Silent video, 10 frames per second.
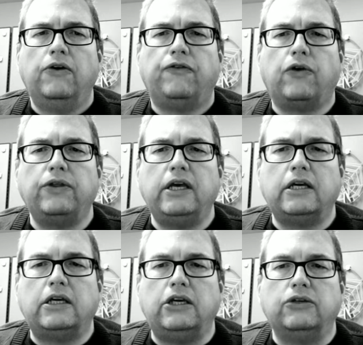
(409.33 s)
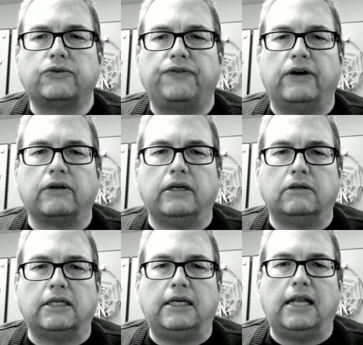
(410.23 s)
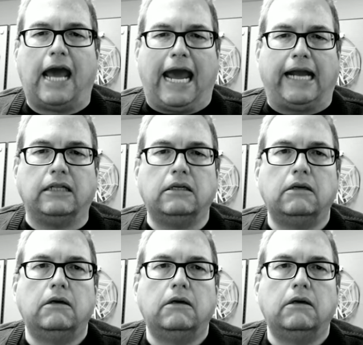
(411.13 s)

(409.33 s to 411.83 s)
4 of the accused were found guilty and hanged,